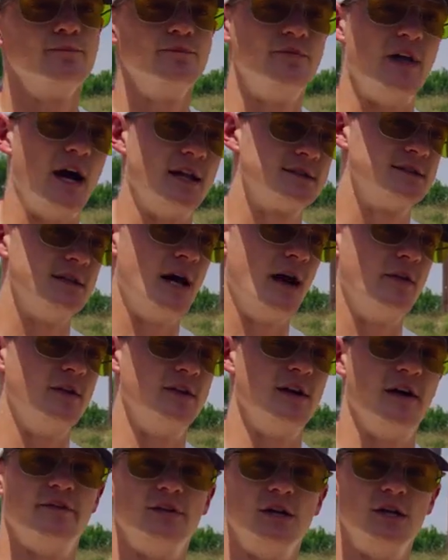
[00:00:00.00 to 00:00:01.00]
That's not the
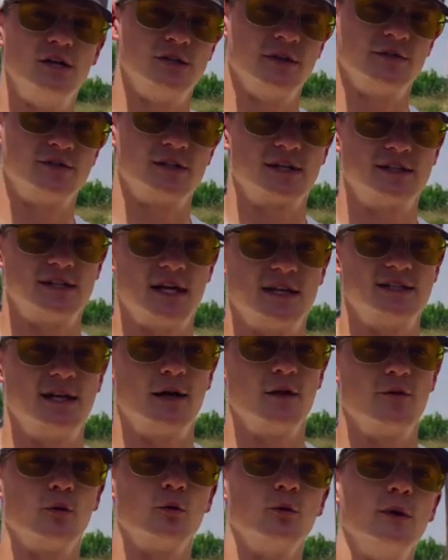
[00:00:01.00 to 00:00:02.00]
definition of success
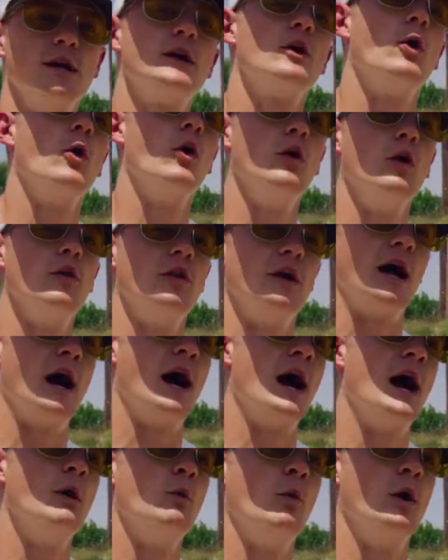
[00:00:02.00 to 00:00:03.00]
here. The recoil that
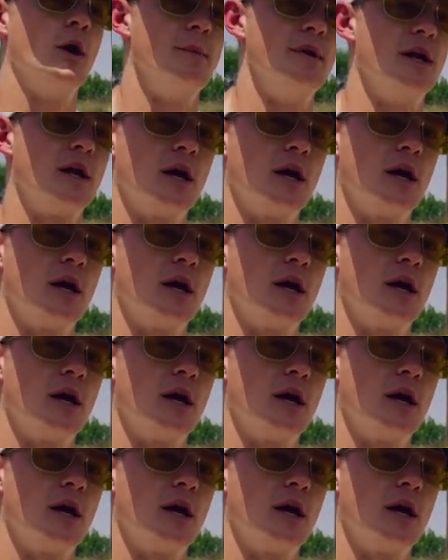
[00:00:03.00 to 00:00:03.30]
I want to be